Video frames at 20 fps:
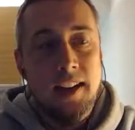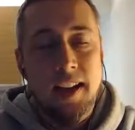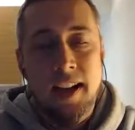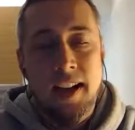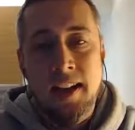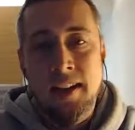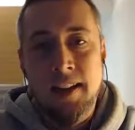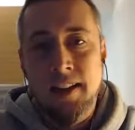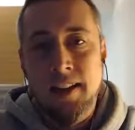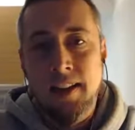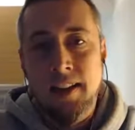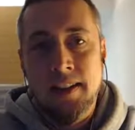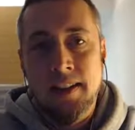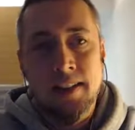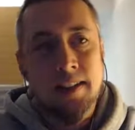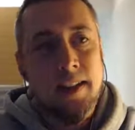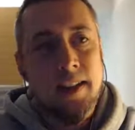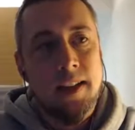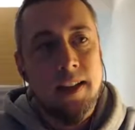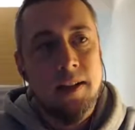and uh,
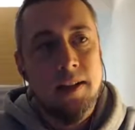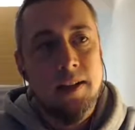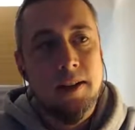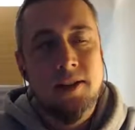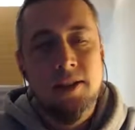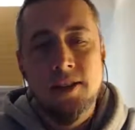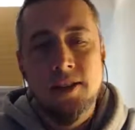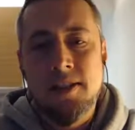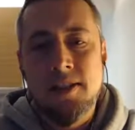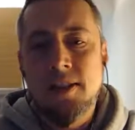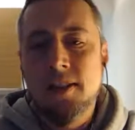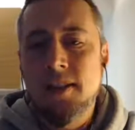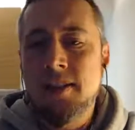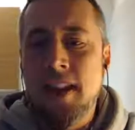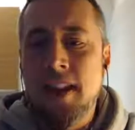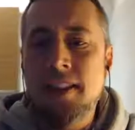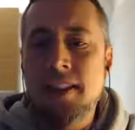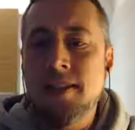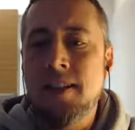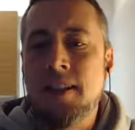I, just
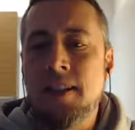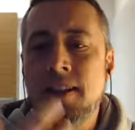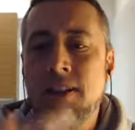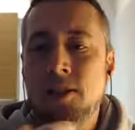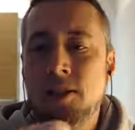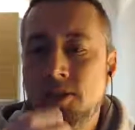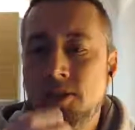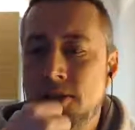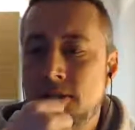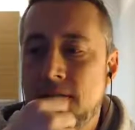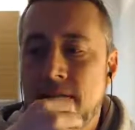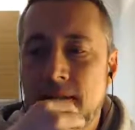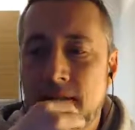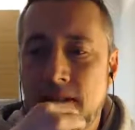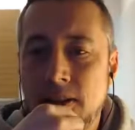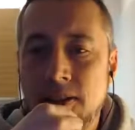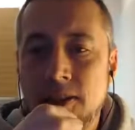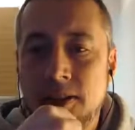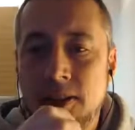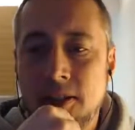tasting those
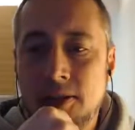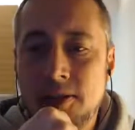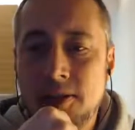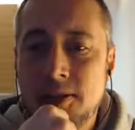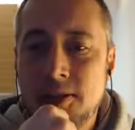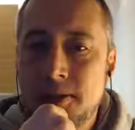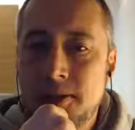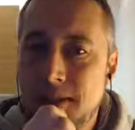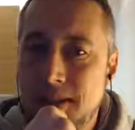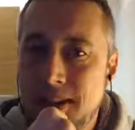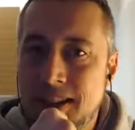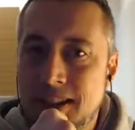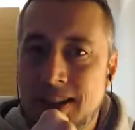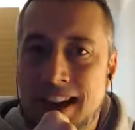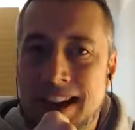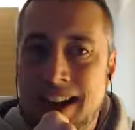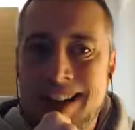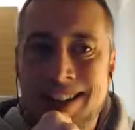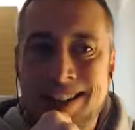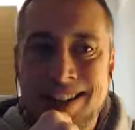the, those
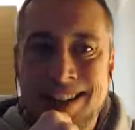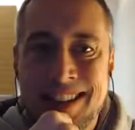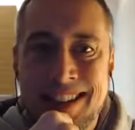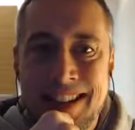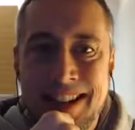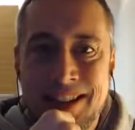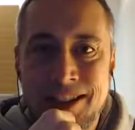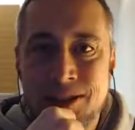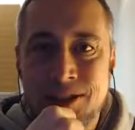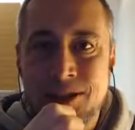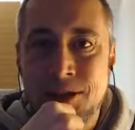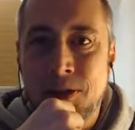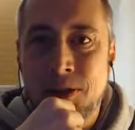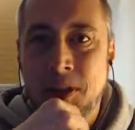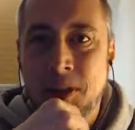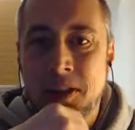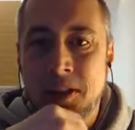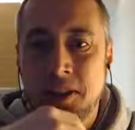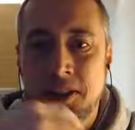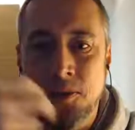styles that they use with
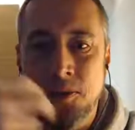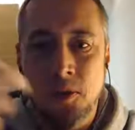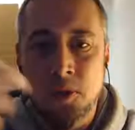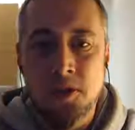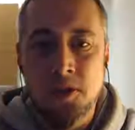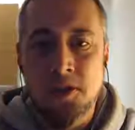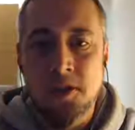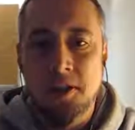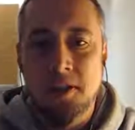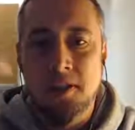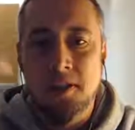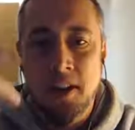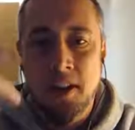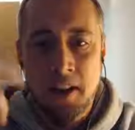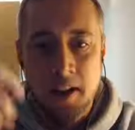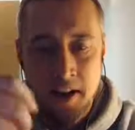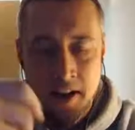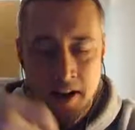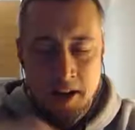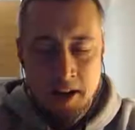the roasted
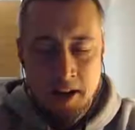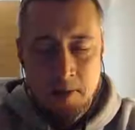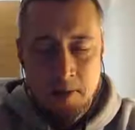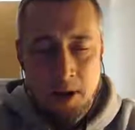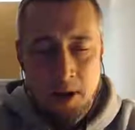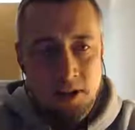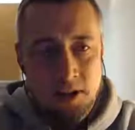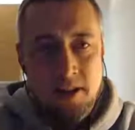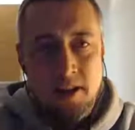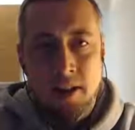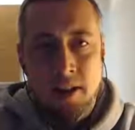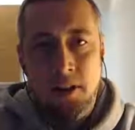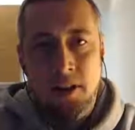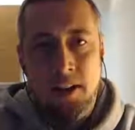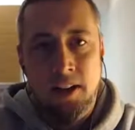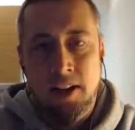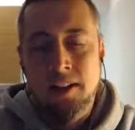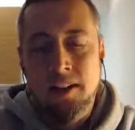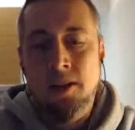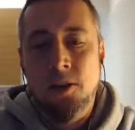malts and
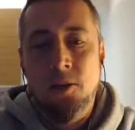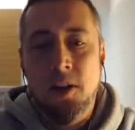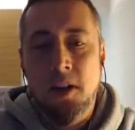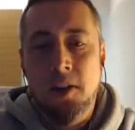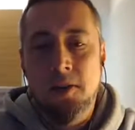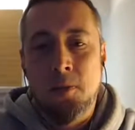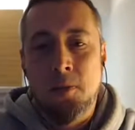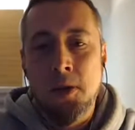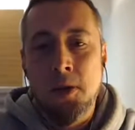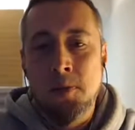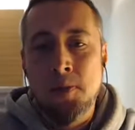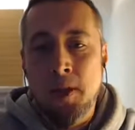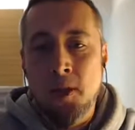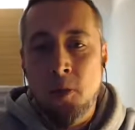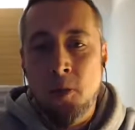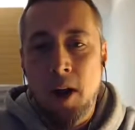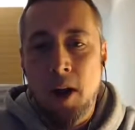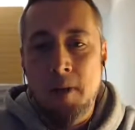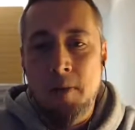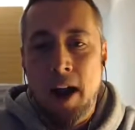everything. It's a it puts me in the
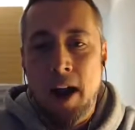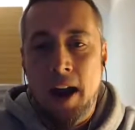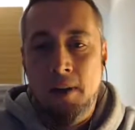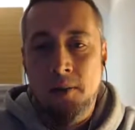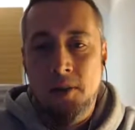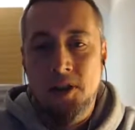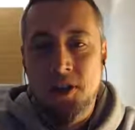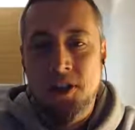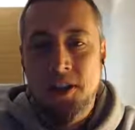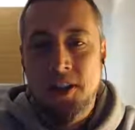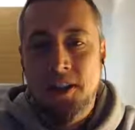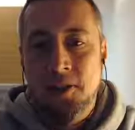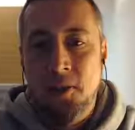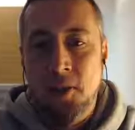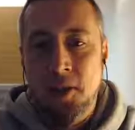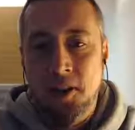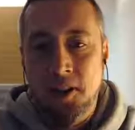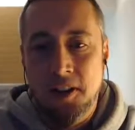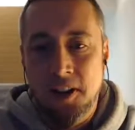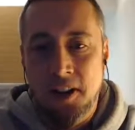way back machine to
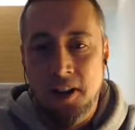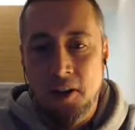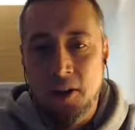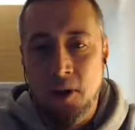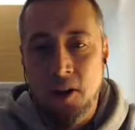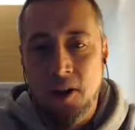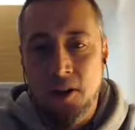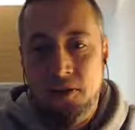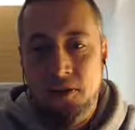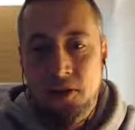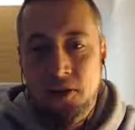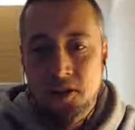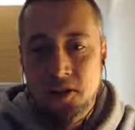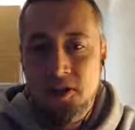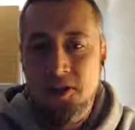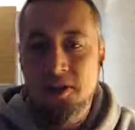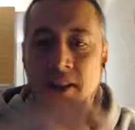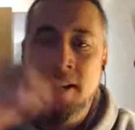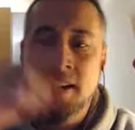what you know one of the first